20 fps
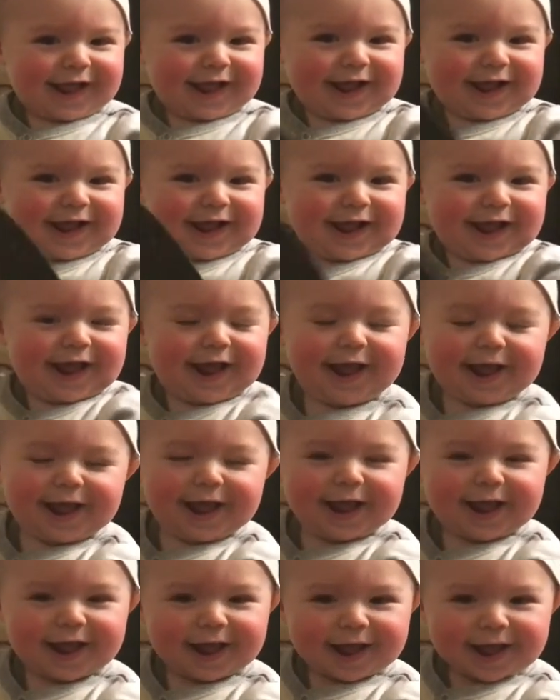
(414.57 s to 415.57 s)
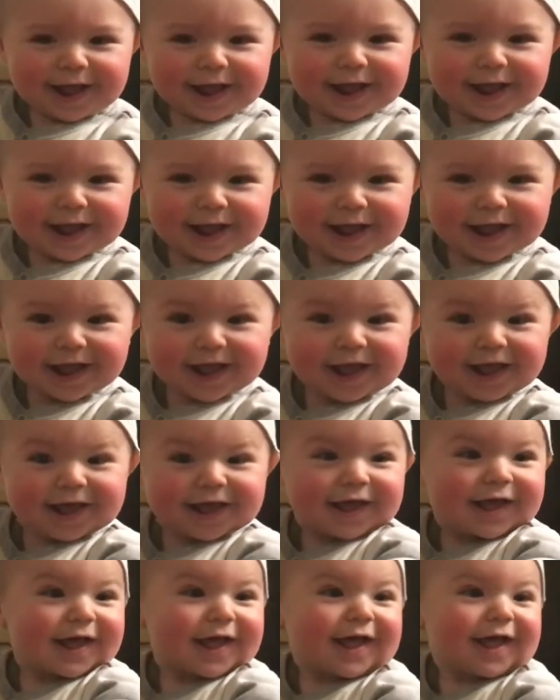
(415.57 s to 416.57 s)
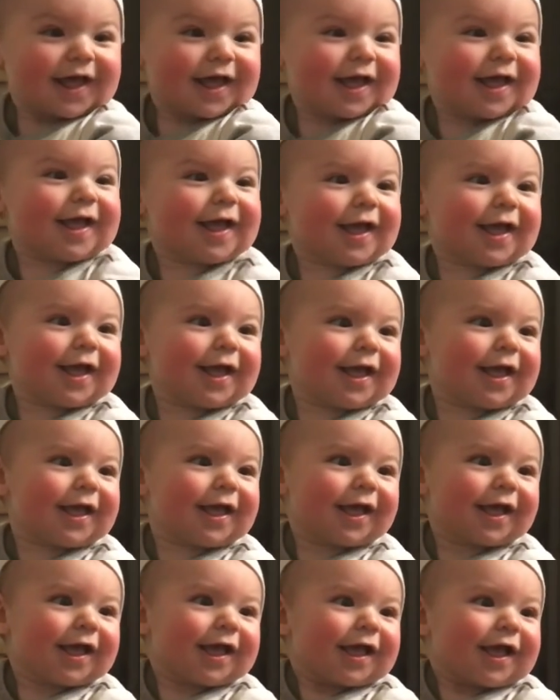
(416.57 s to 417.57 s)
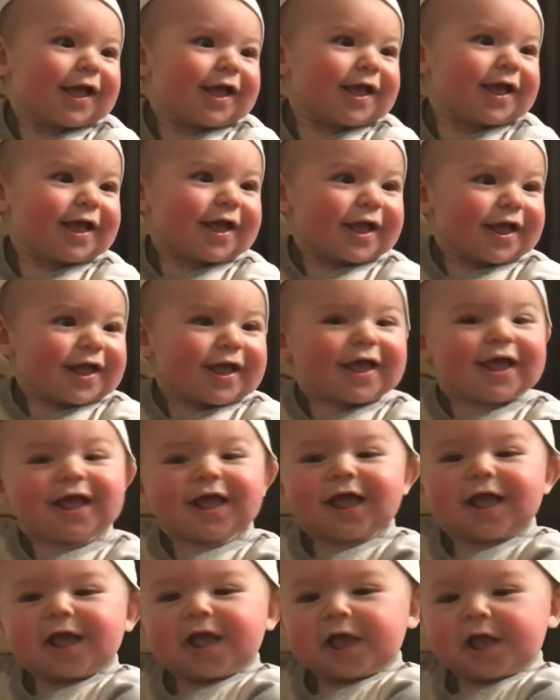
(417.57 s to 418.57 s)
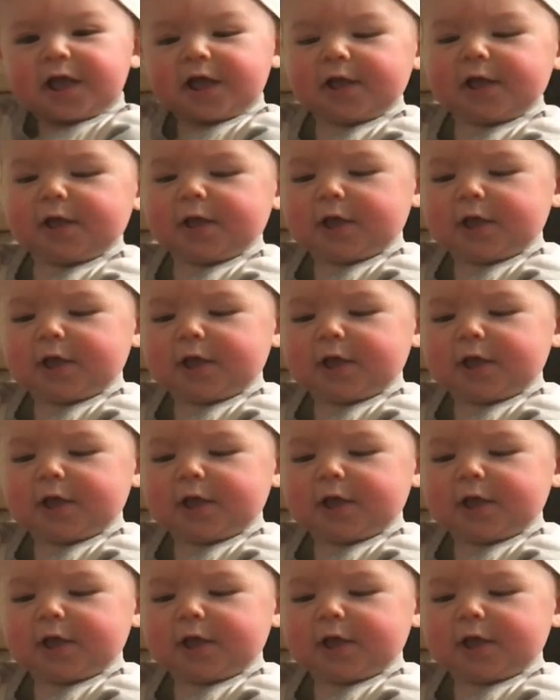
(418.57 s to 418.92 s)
No one is speaking in this clip.